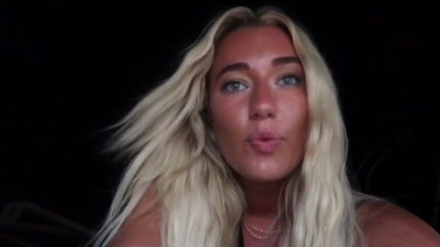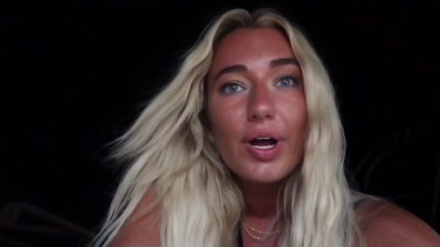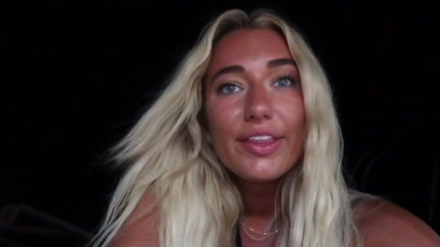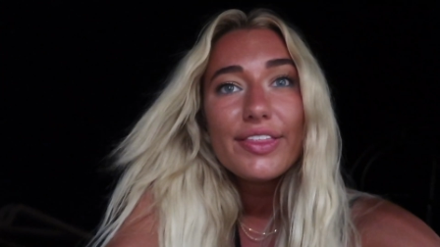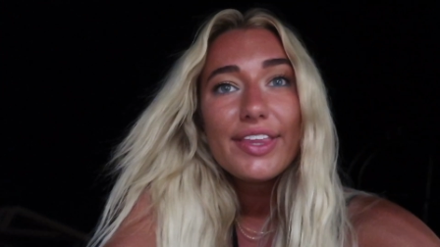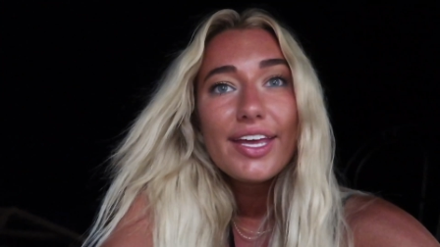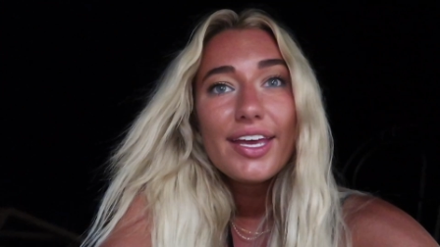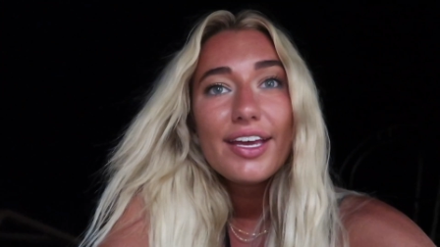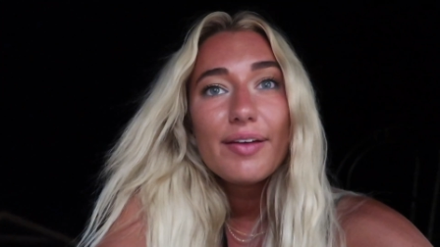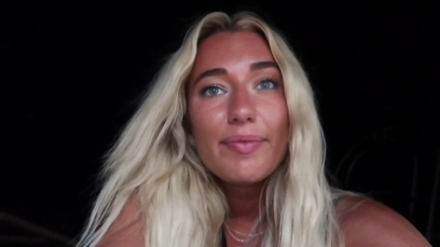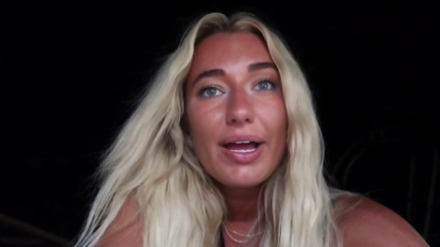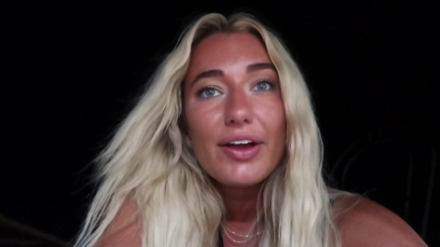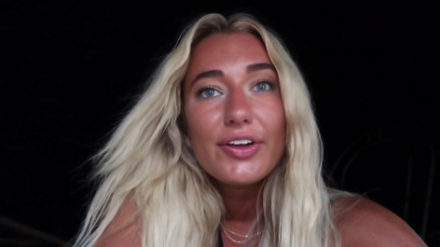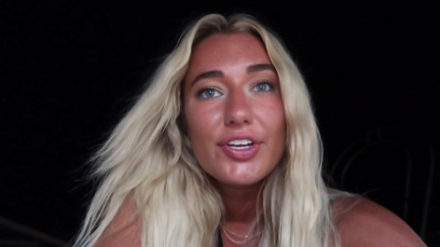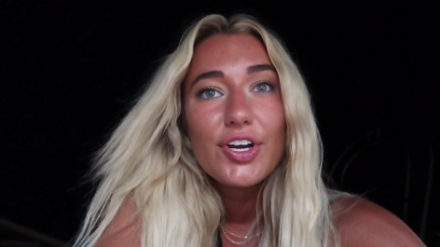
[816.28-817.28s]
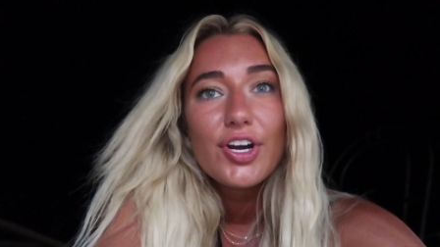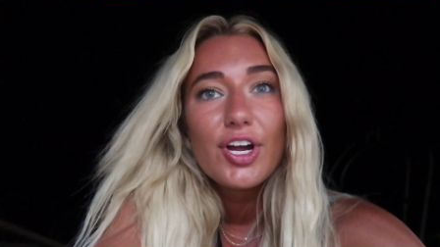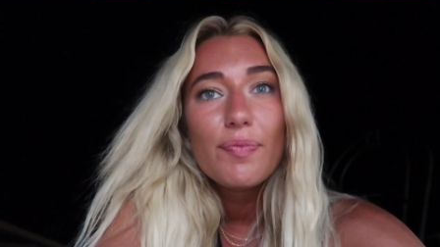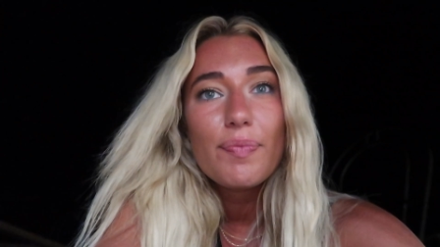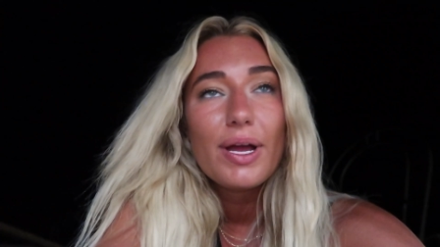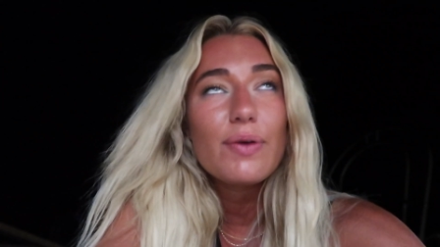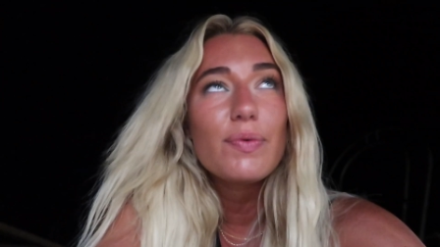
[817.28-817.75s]
One thing about
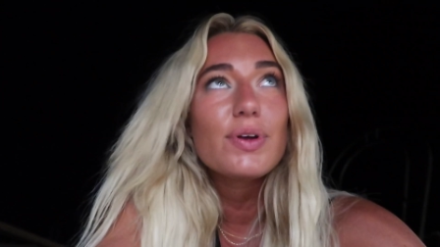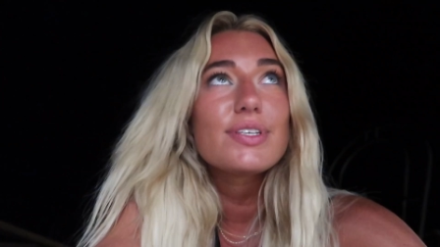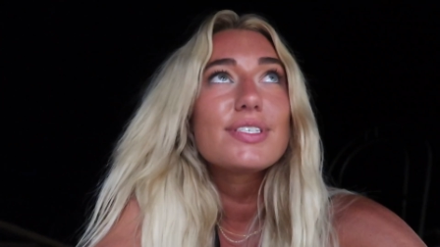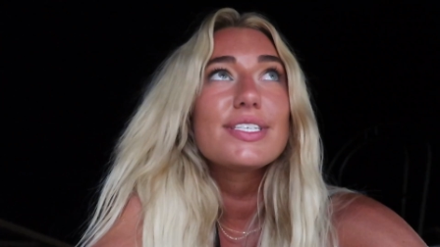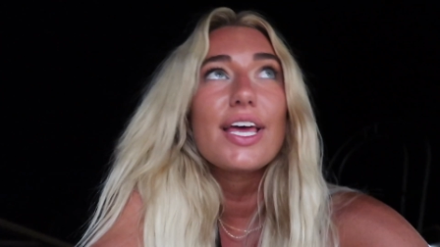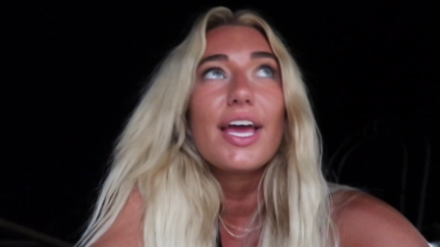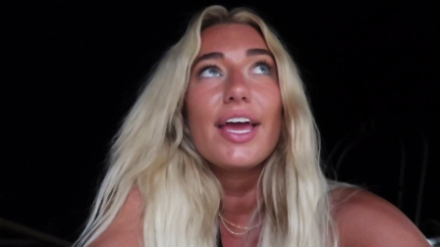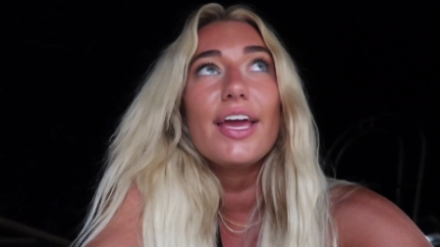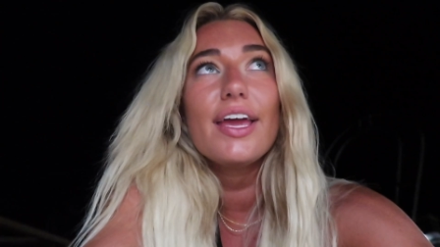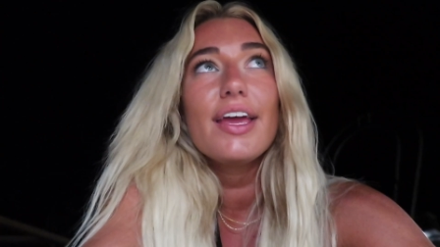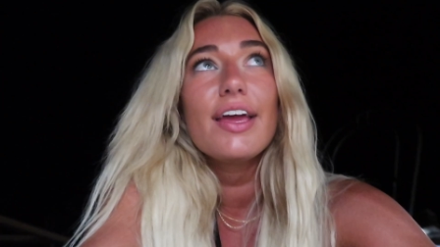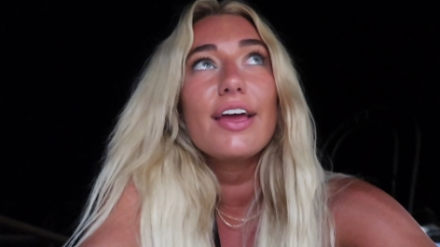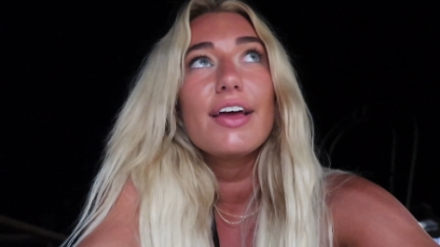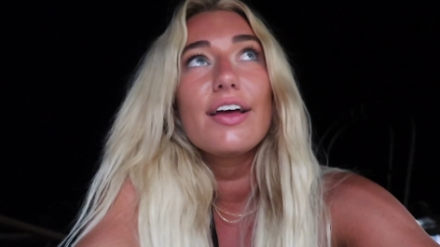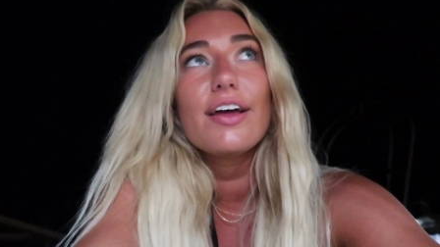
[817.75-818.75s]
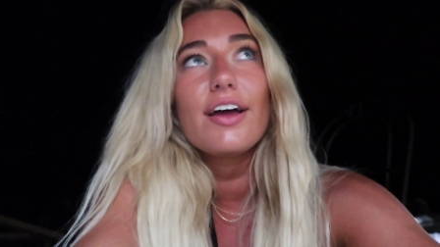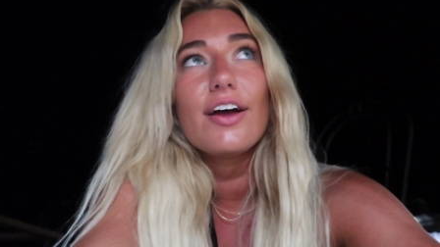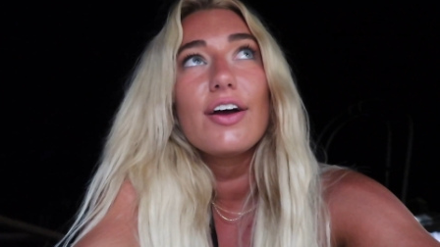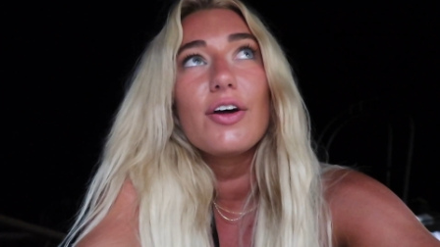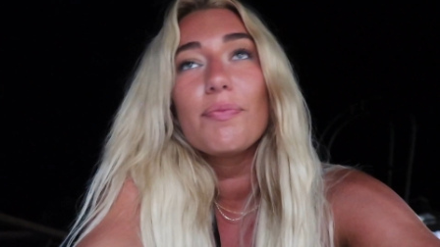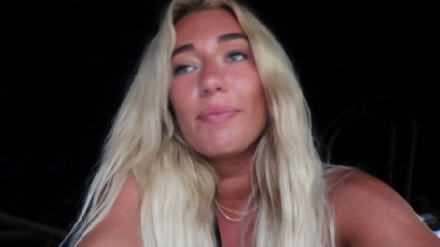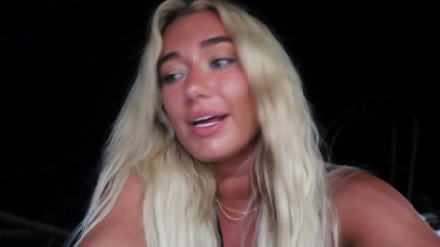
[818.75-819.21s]
Europe I will say
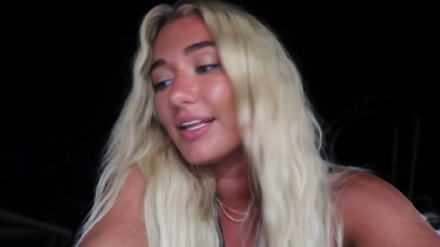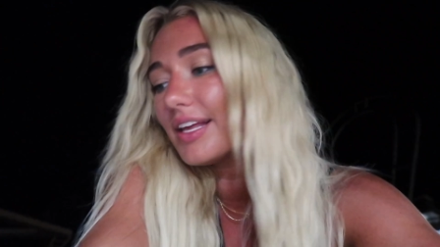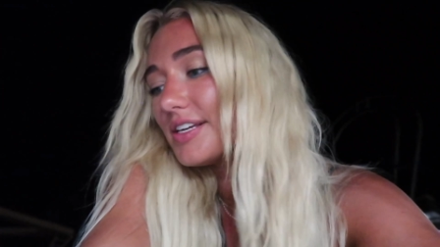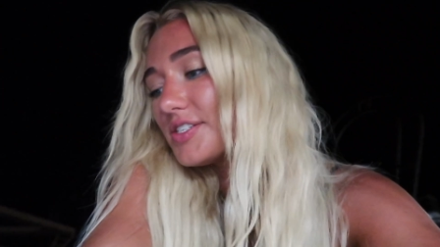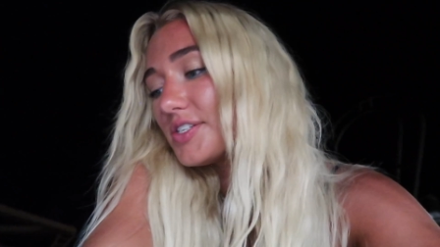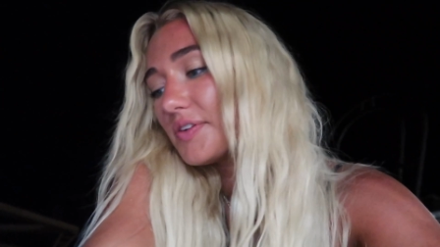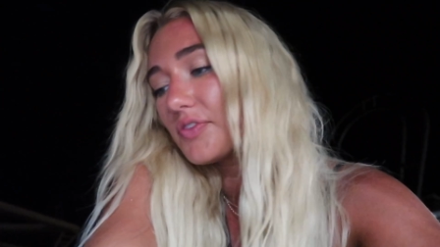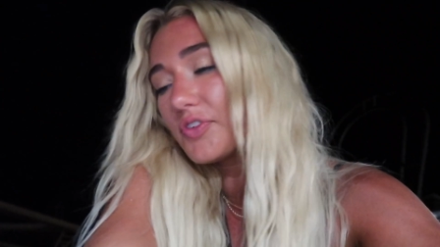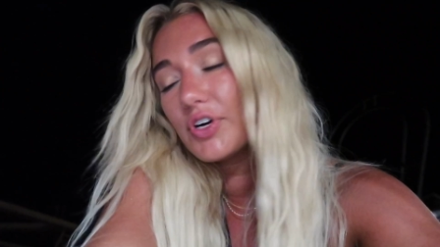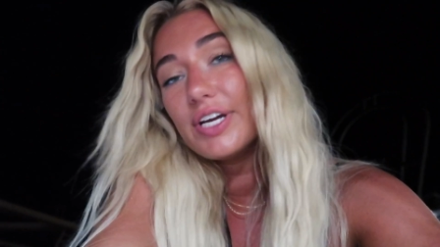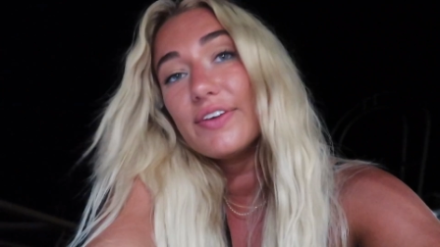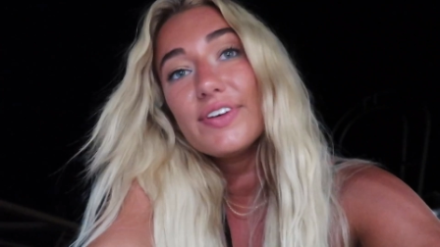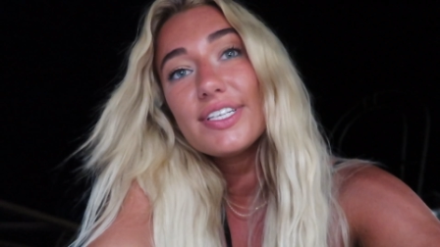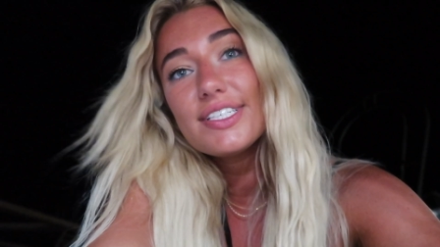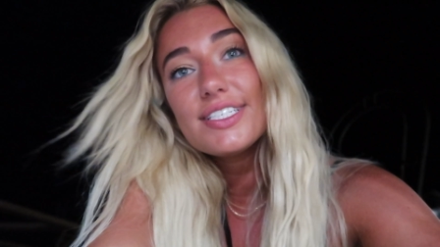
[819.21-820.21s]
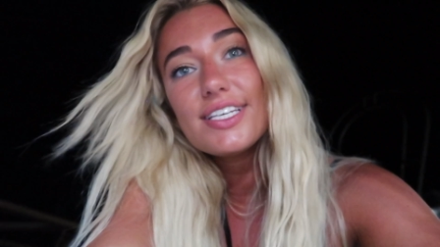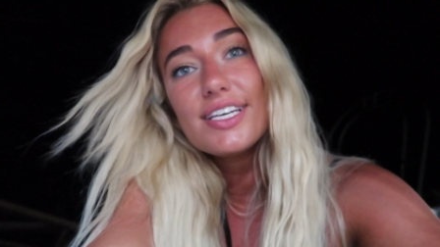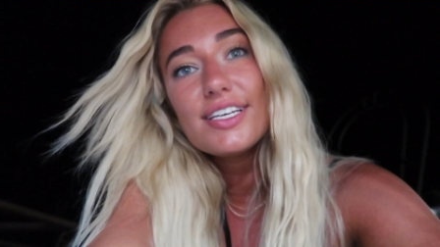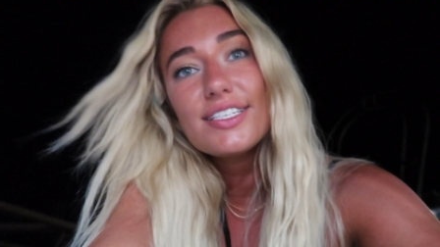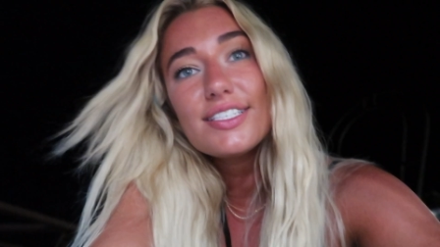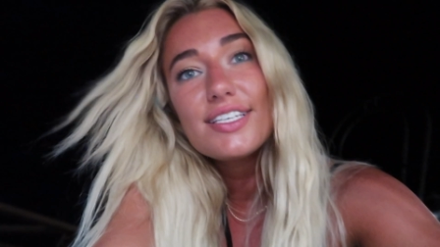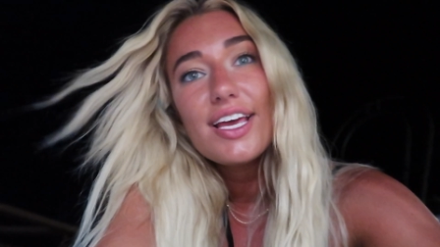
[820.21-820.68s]
on my list of
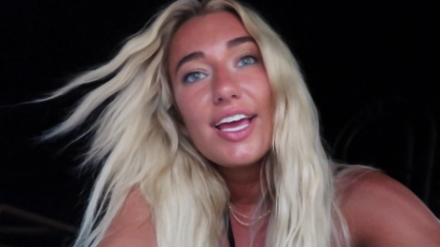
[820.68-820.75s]
grievances